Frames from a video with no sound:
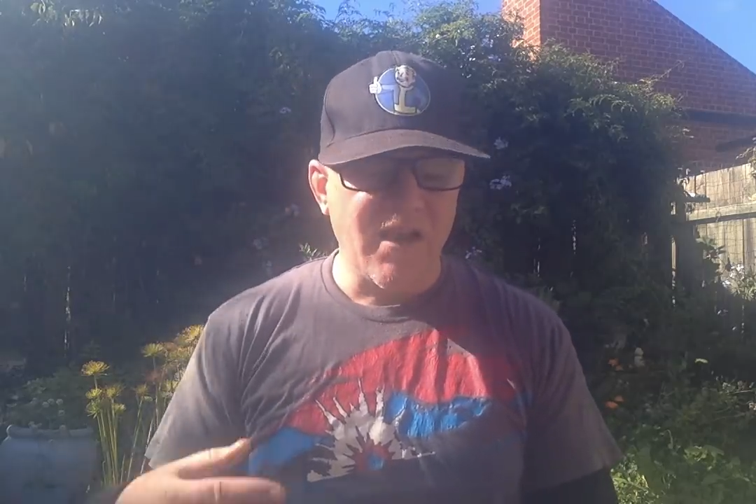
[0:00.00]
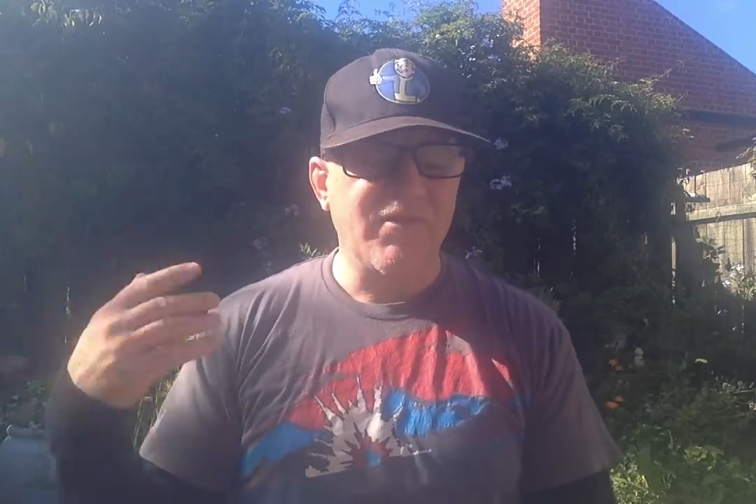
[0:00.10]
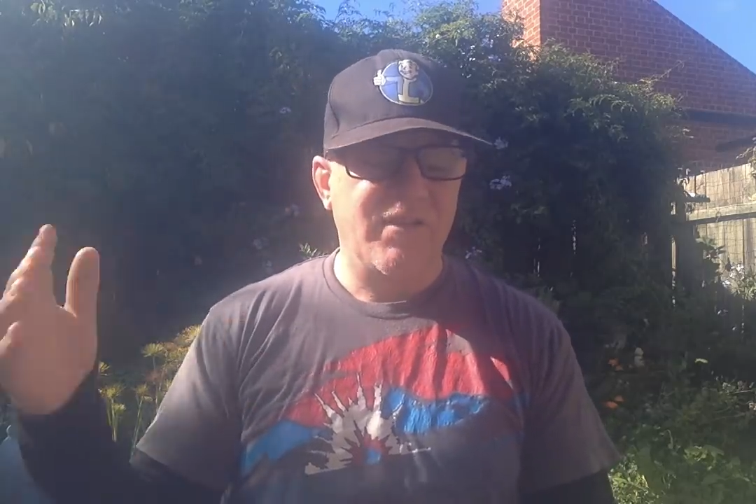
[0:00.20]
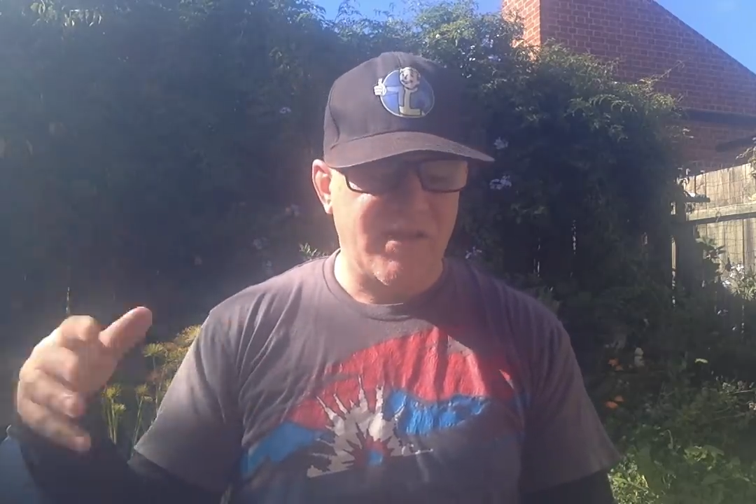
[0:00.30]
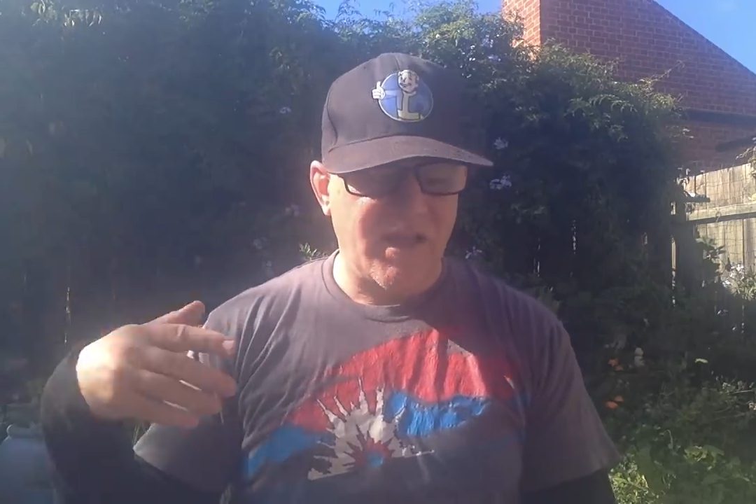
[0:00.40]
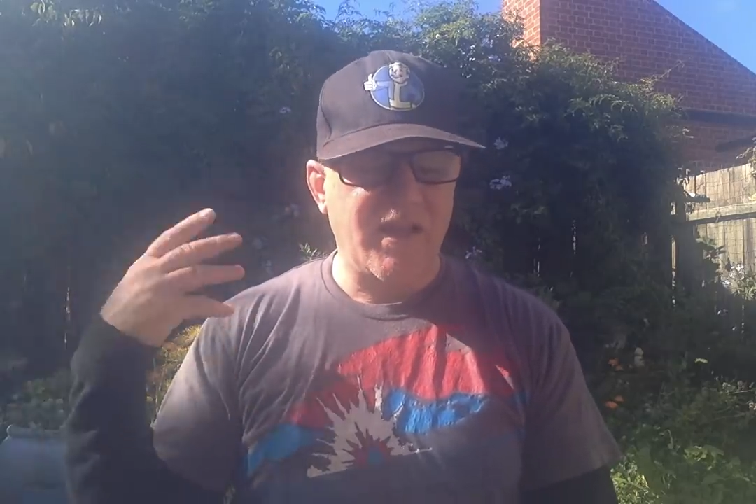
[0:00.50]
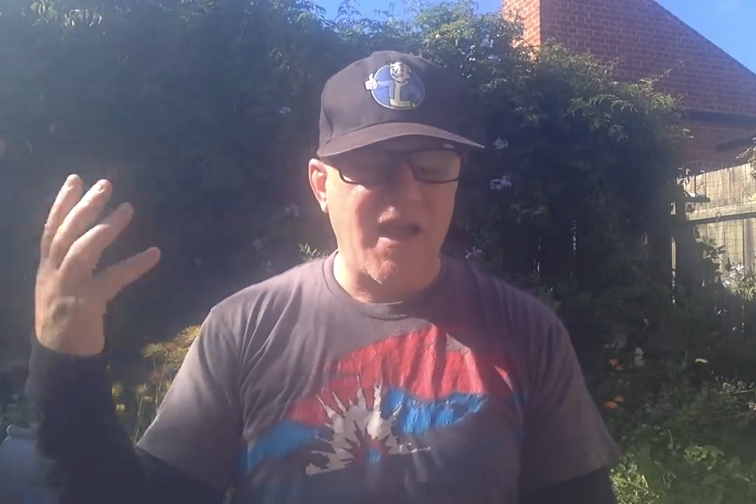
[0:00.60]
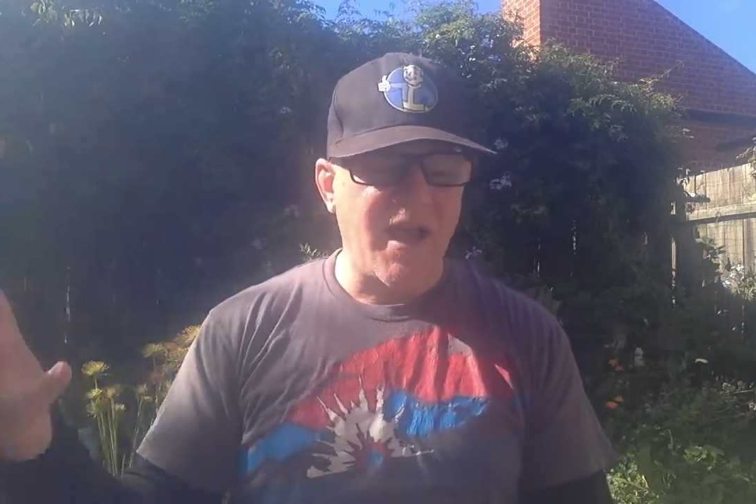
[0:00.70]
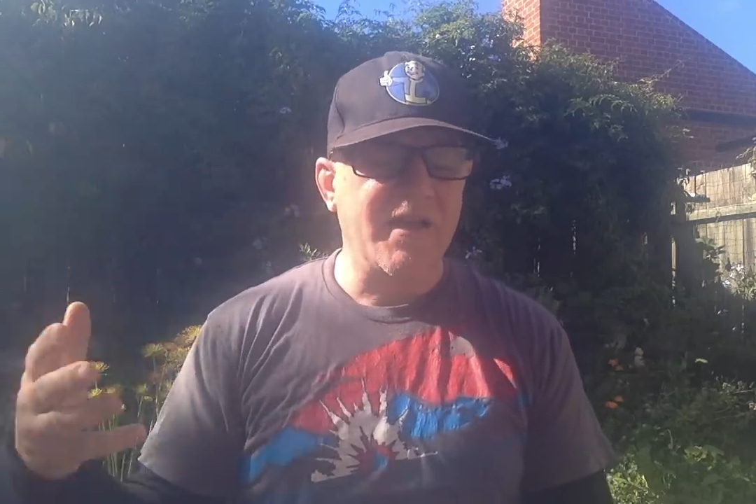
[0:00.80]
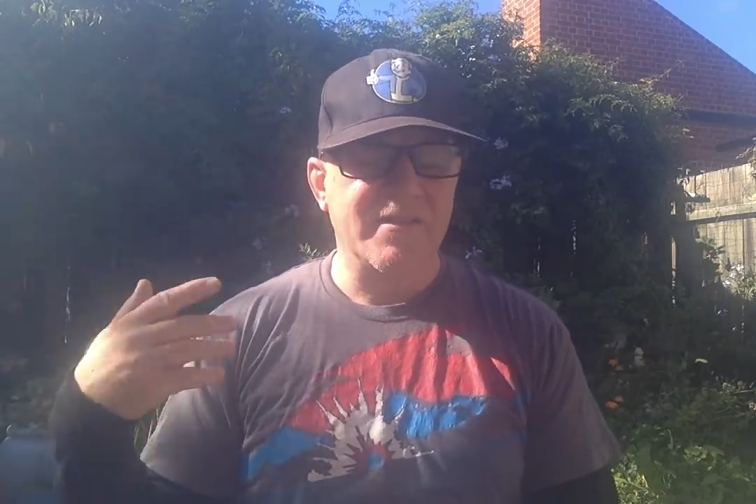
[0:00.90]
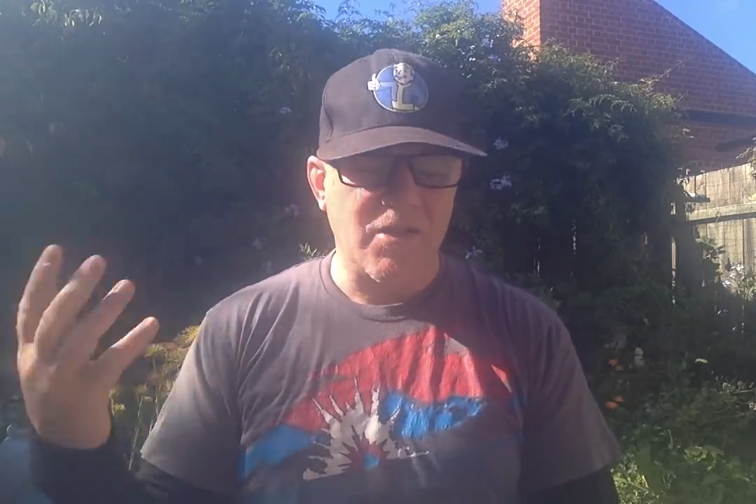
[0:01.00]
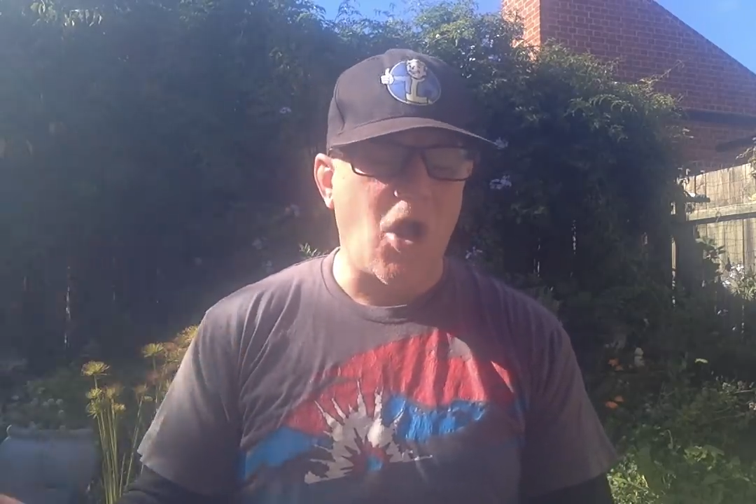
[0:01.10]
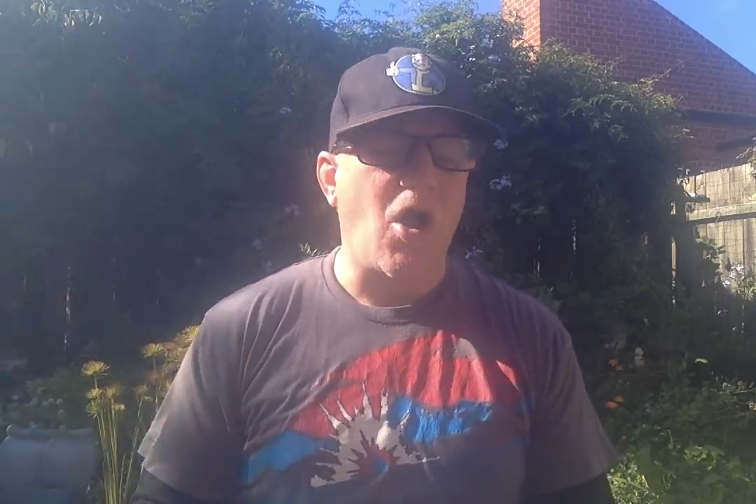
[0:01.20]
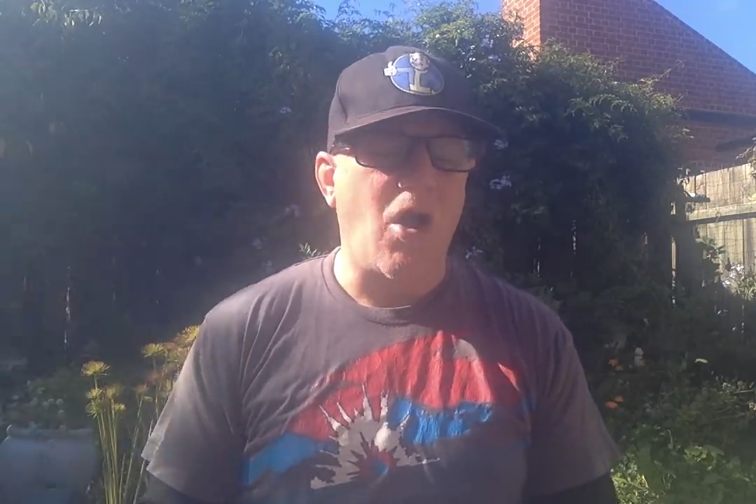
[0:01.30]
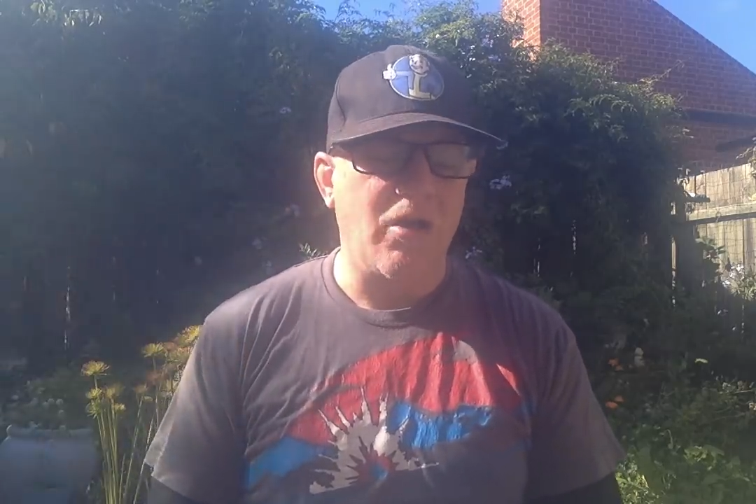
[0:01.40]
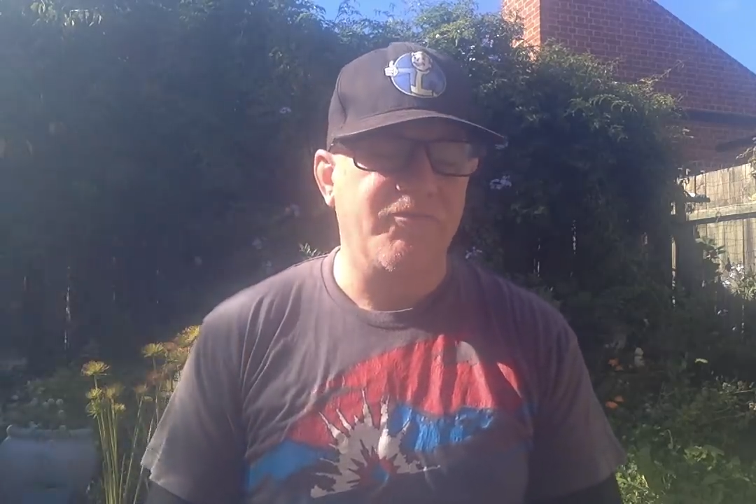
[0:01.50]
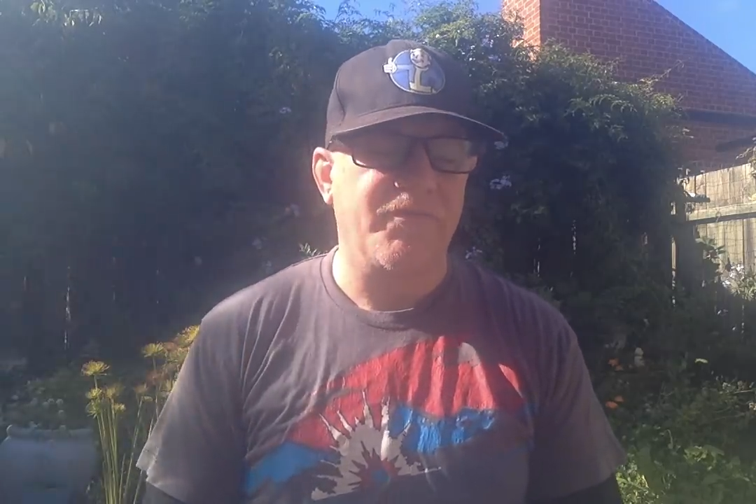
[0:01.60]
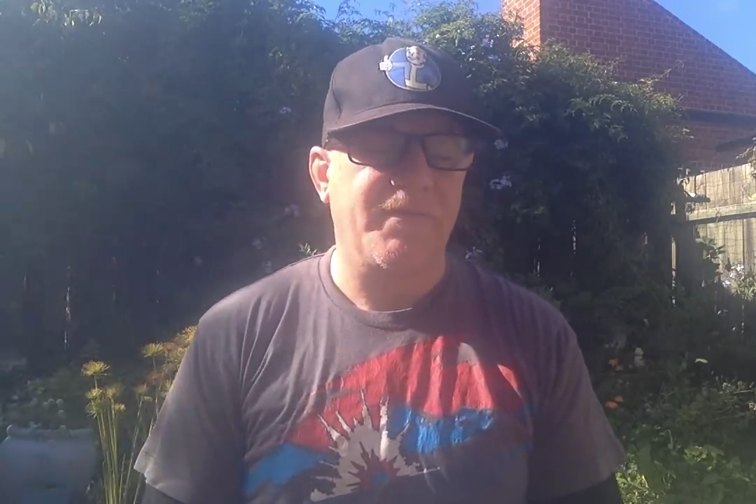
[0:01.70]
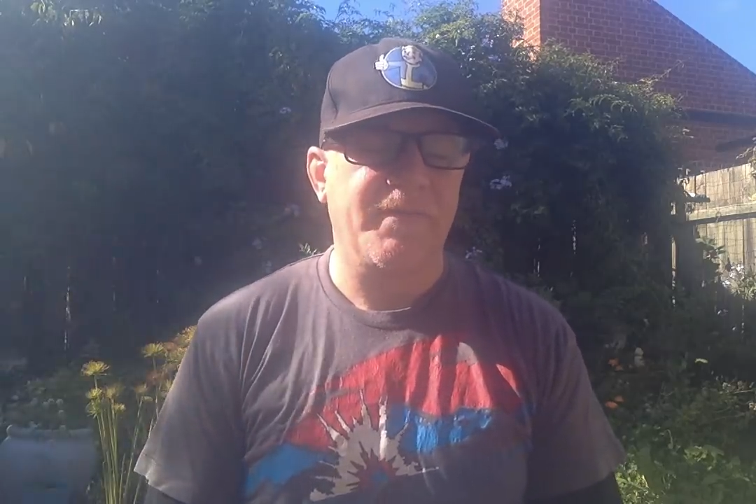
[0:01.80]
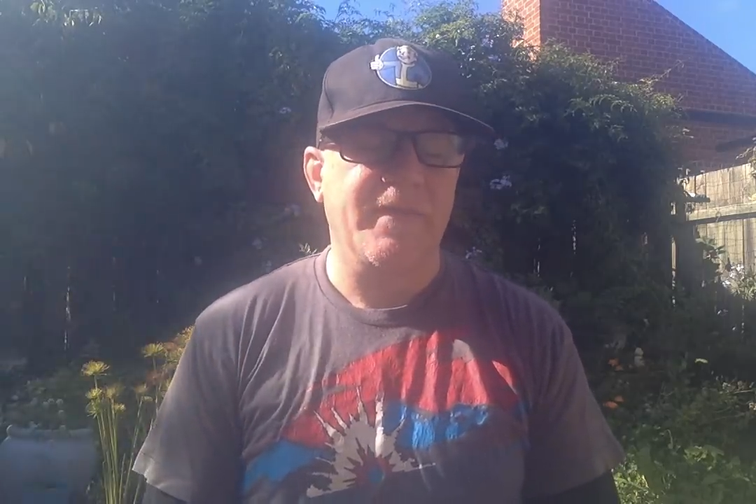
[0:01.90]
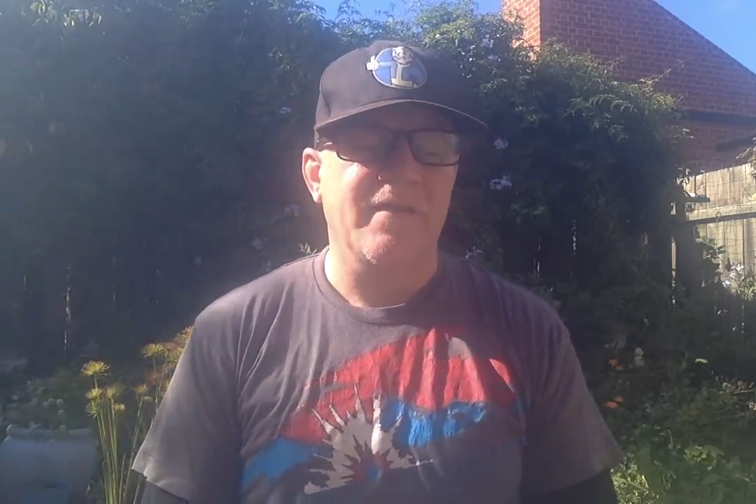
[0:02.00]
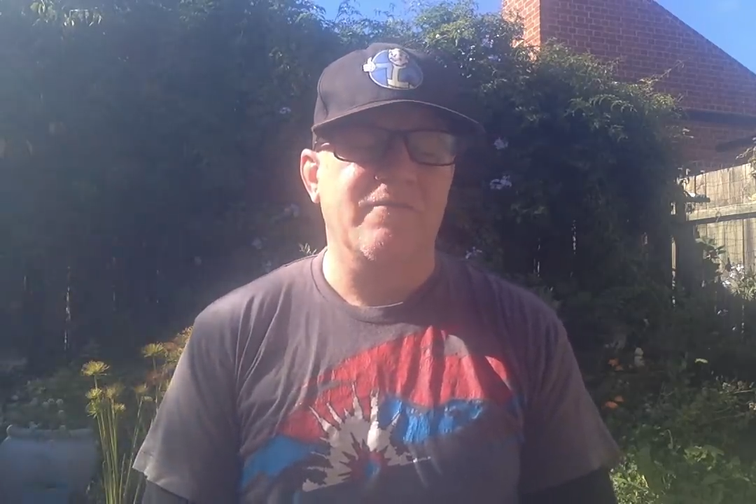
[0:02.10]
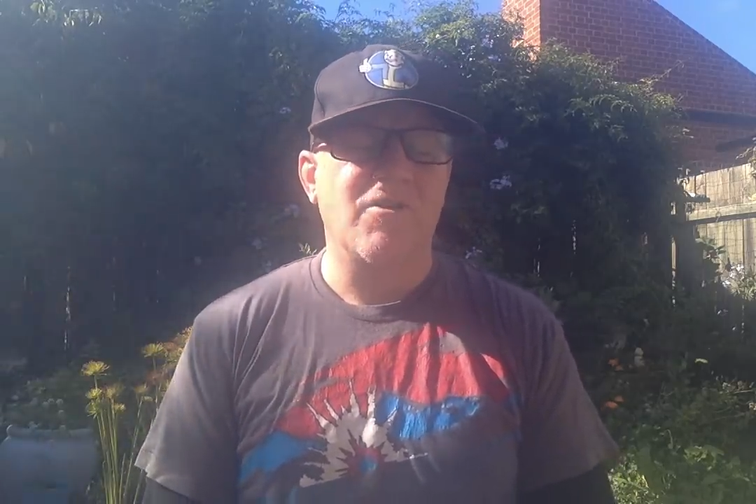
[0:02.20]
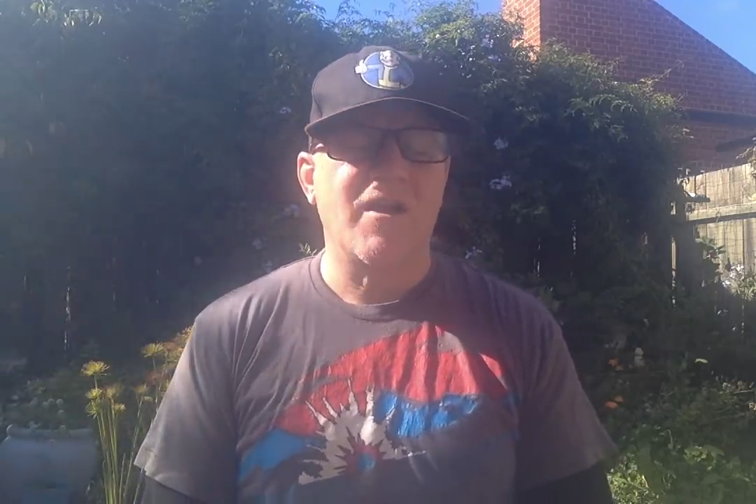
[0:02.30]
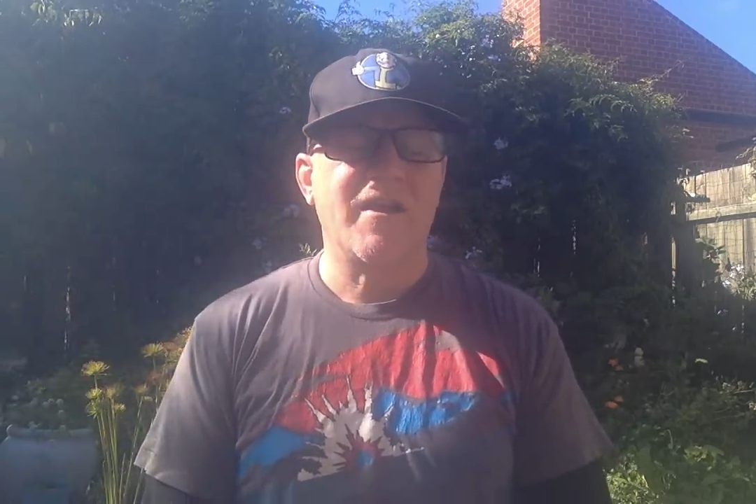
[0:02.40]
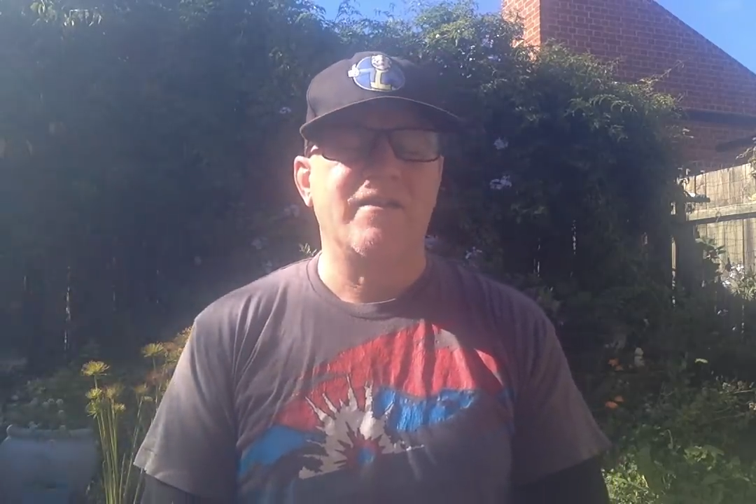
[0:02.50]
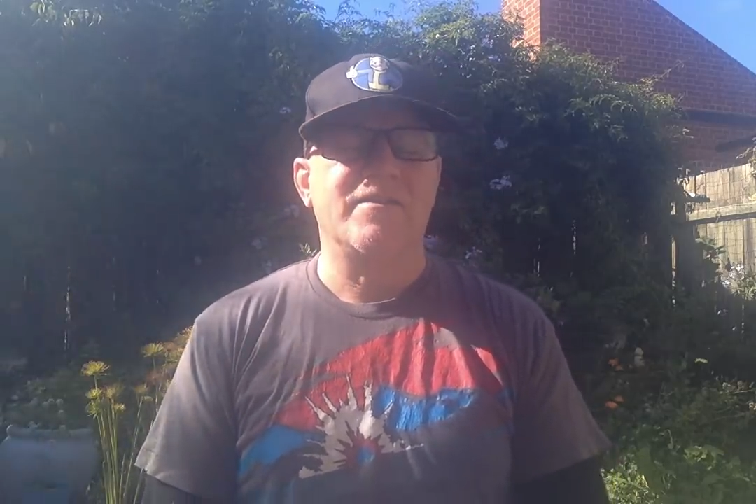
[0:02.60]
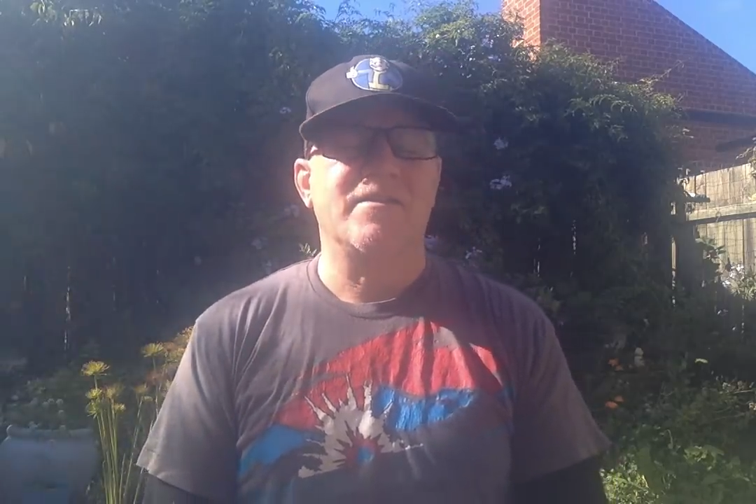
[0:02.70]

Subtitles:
everything as law, right?